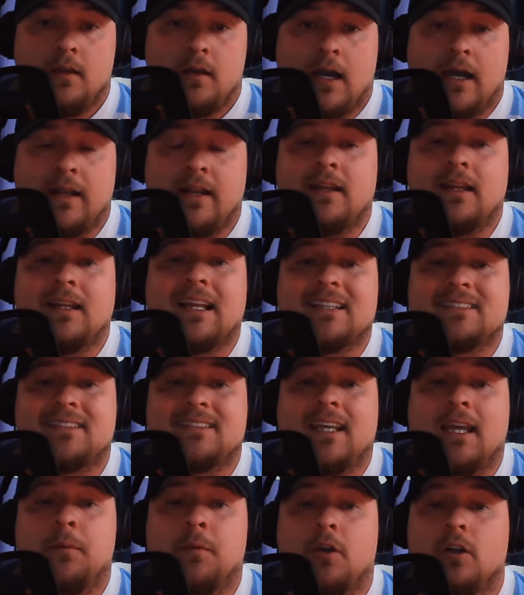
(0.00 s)
And in the last
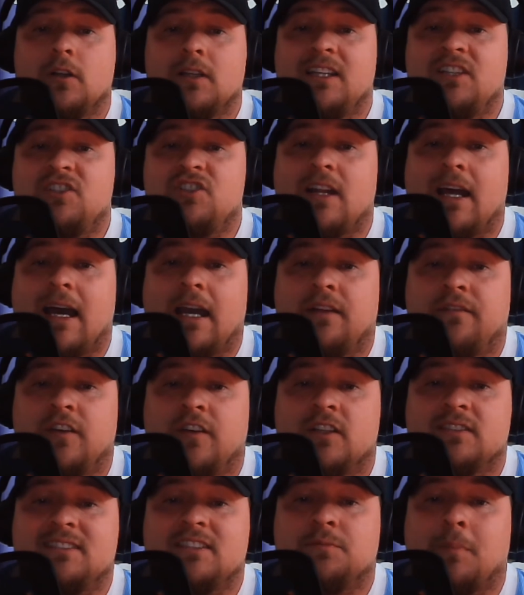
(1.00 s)
game, we've got Leeds United
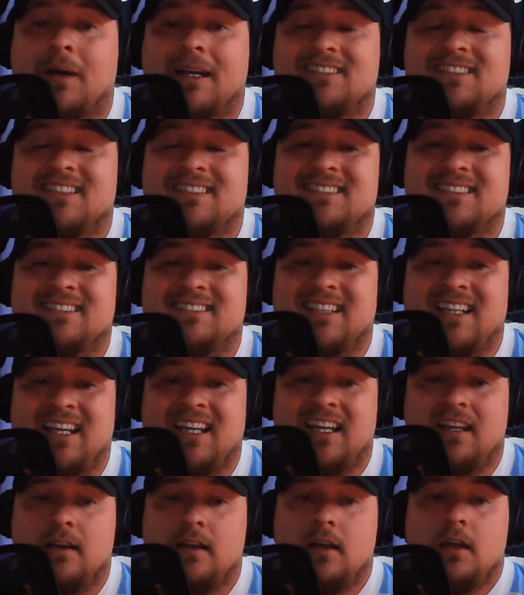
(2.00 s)
versus Manchester
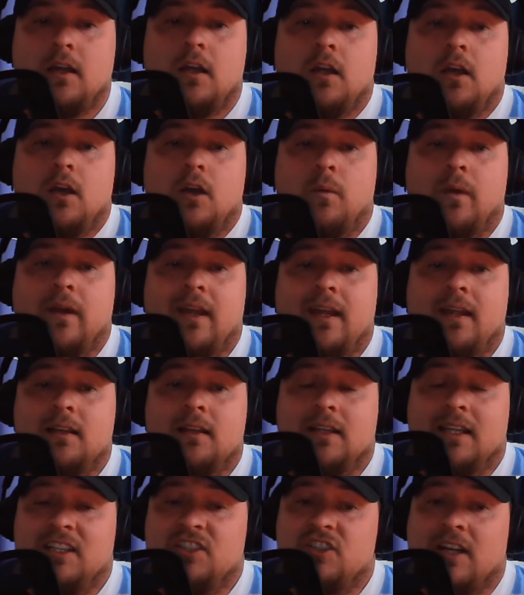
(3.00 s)
City, with
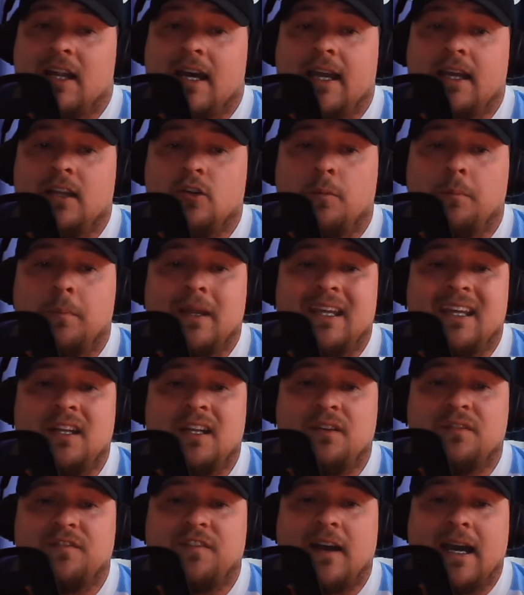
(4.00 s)
Leeds United unbeaten
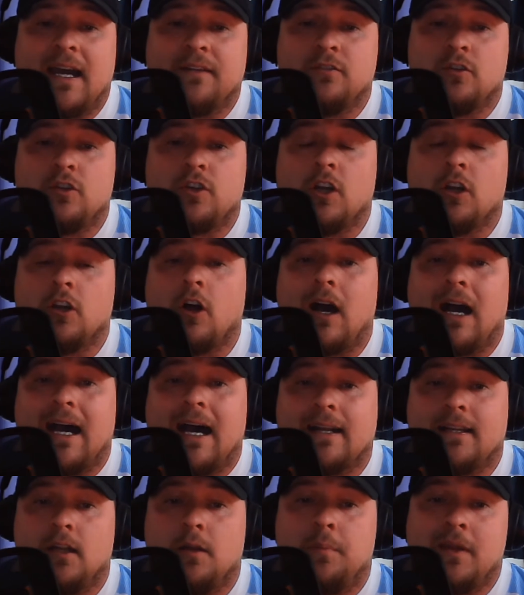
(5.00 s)
in 5, looking a lot
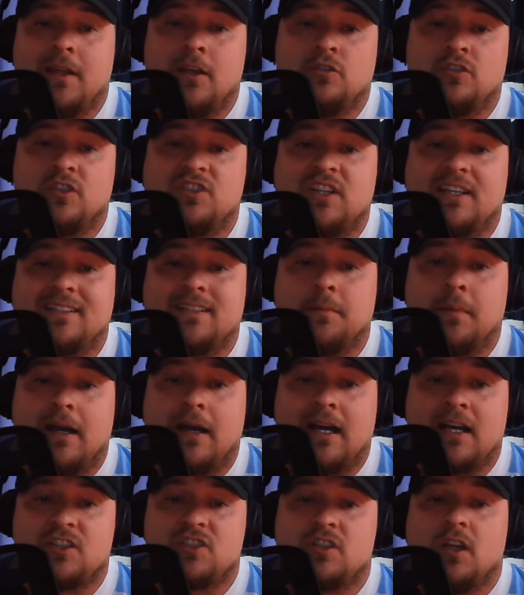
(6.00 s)
harder to beat under Jesse
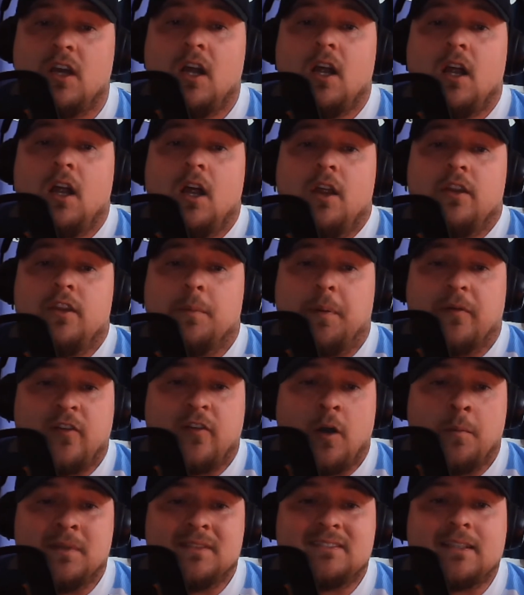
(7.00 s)
Marsh. The
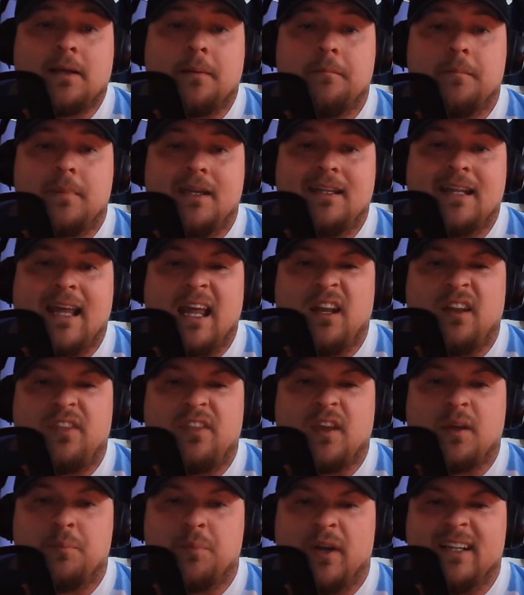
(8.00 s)
performance hasn't been
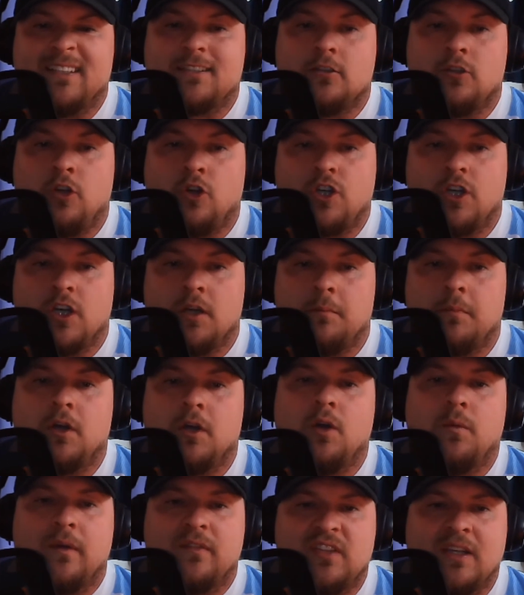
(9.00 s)
anything pretty to look at,
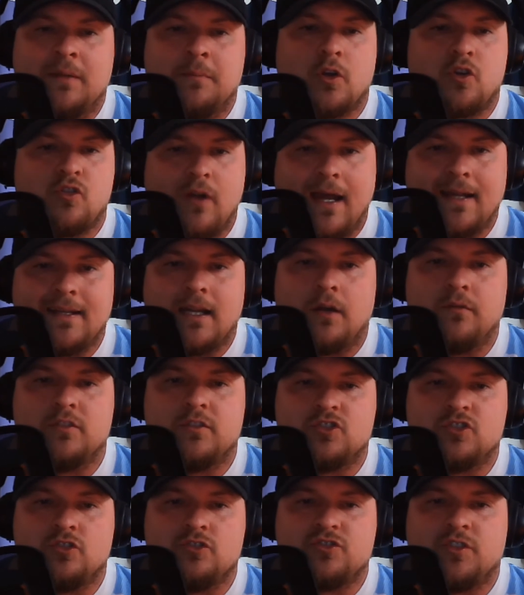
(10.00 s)
but we've seen the grind out
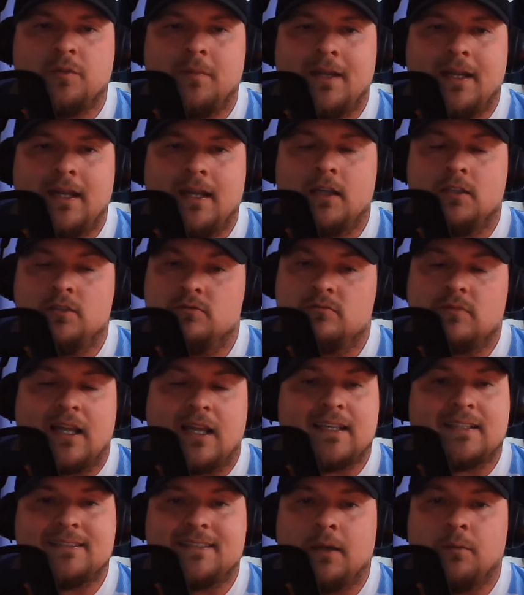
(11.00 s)
results at the minute, and
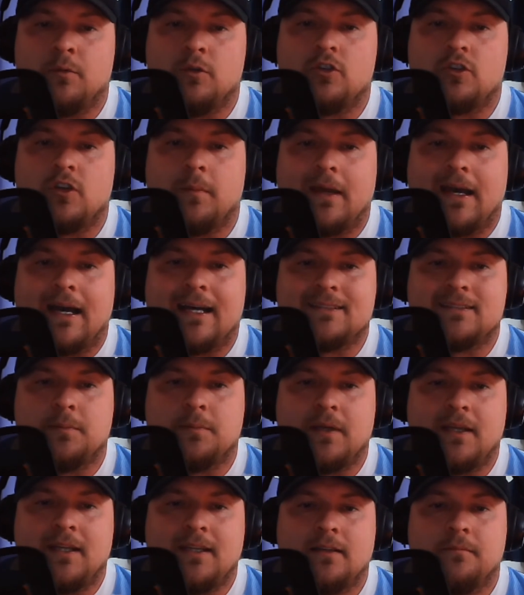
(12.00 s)
like I say, we look a bit hard to
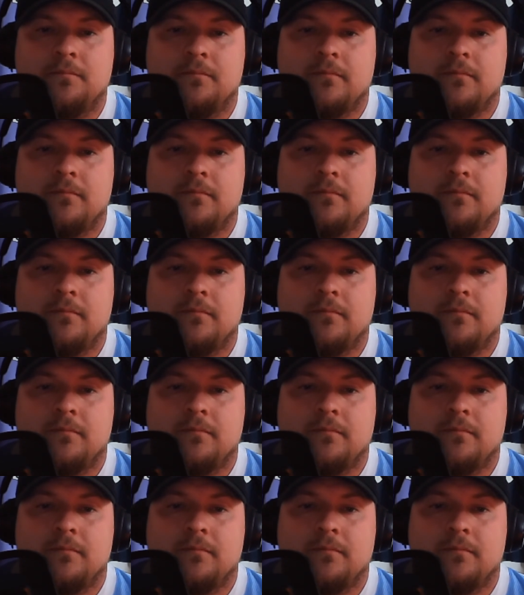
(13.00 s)
beat.